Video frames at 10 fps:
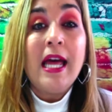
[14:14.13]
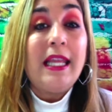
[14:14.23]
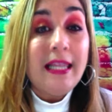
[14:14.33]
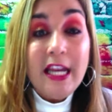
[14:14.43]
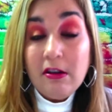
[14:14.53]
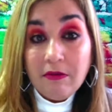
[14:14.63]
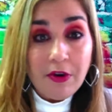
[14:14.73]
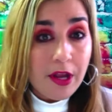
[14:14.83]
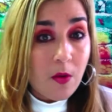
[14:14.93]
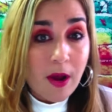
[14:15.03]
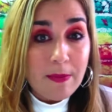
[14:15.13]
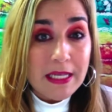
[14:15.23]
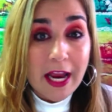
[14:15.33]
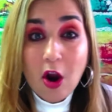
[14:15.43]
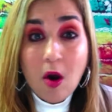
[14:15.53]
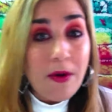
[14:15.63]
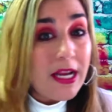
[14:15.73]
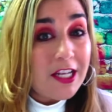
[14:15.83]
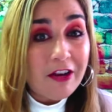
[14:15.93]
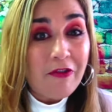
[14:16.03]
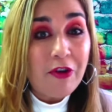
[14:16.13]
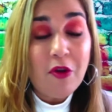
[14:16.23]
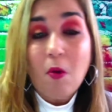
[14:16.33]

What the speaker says: lead converting website already done for you,